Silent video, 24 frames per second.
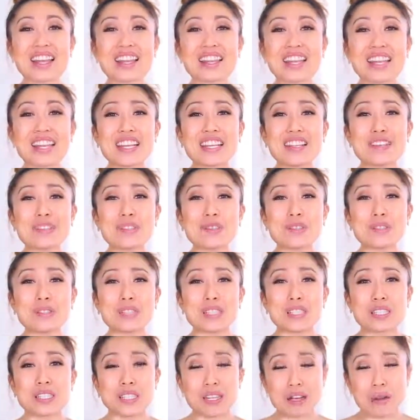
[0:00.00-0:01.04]
Thank you
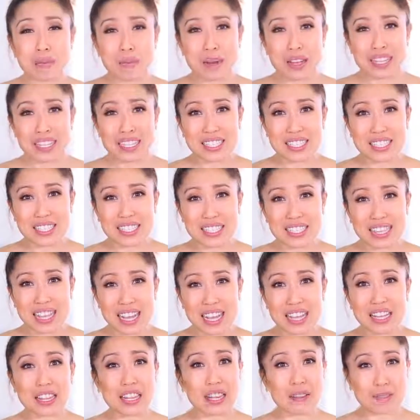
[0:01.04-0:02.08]
so much.
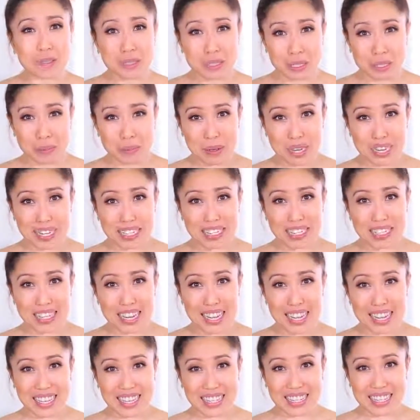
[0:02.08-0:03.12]
I love you so much
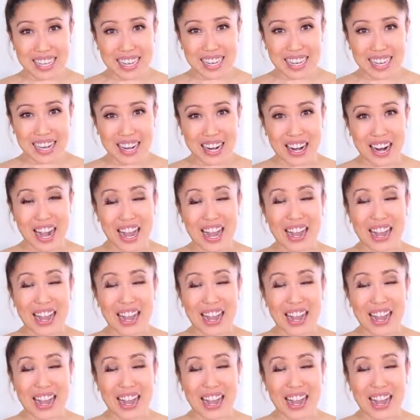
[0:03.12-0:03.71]
and take care.